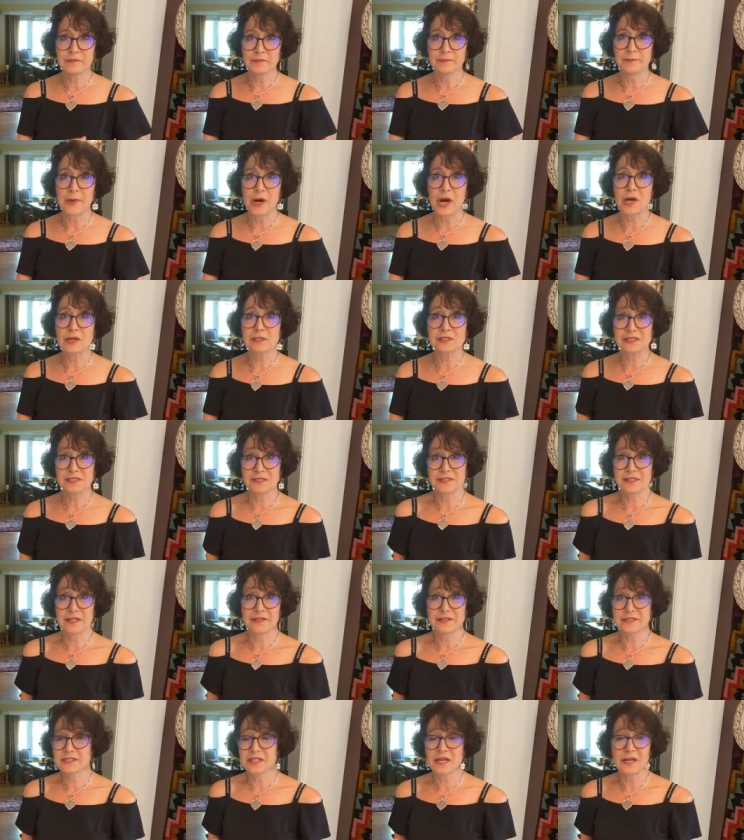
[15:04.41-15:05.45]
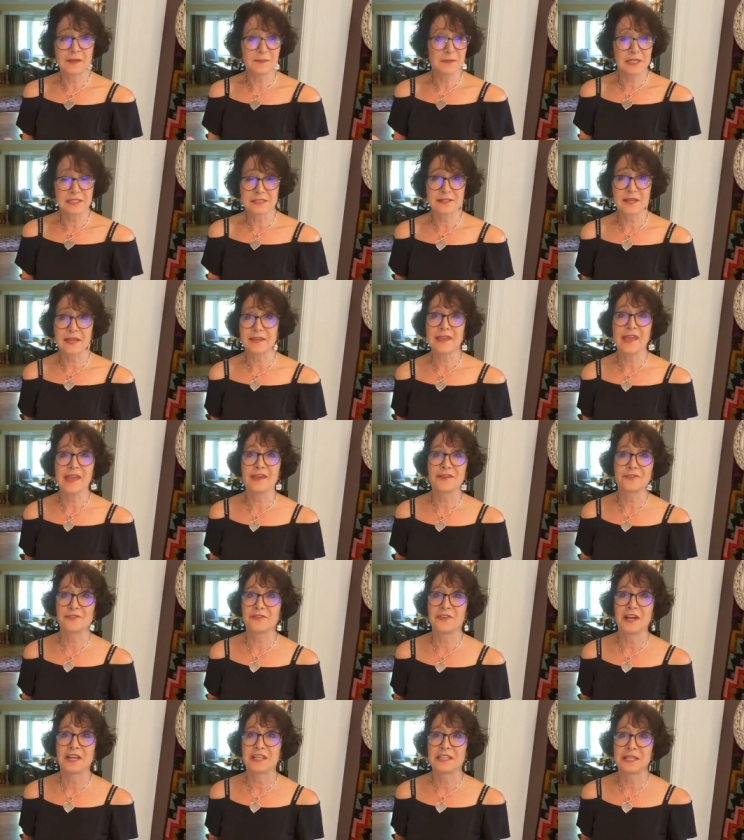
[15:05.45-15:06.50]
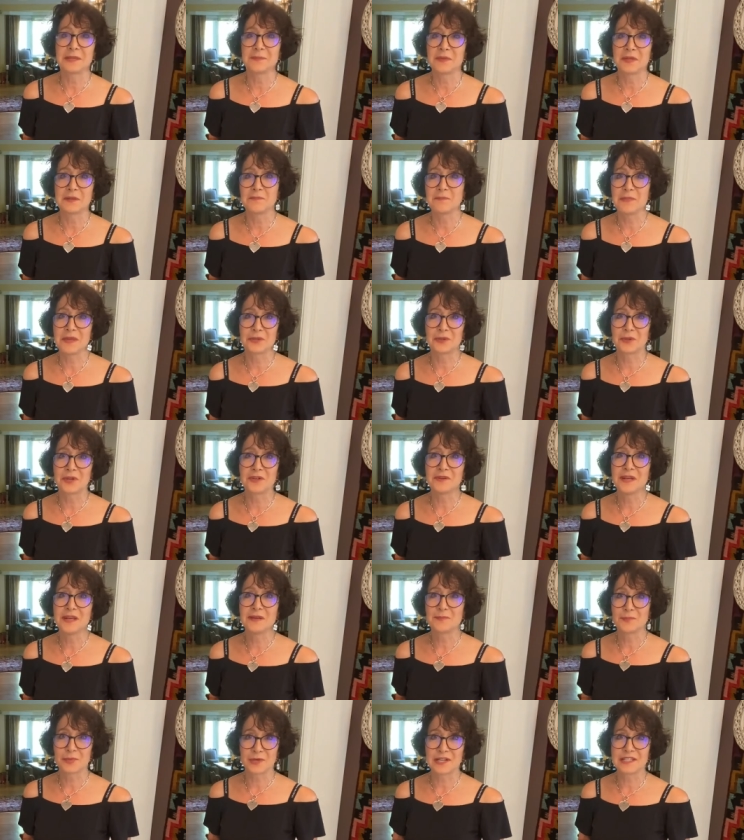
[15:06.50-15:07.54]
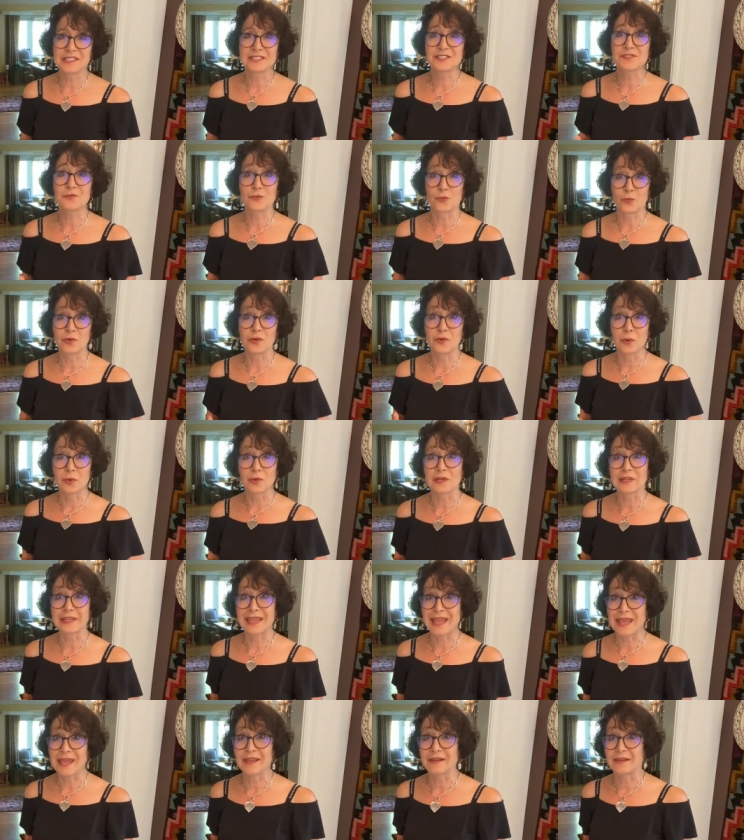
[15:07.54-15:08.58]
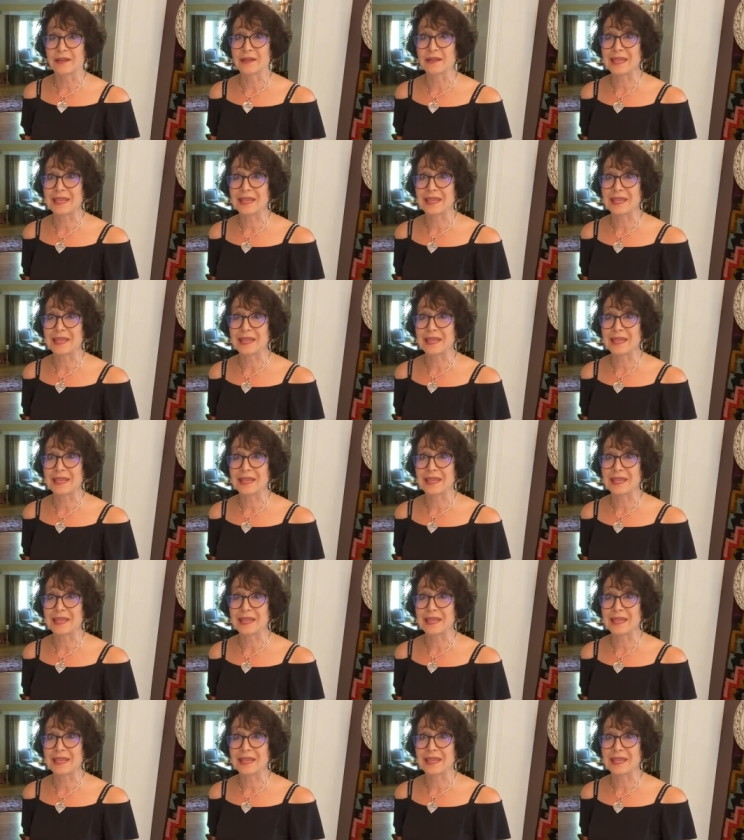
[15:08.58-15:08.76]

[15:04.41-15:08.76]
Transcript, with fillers: boxes at a time because I can't find them at a better price for organic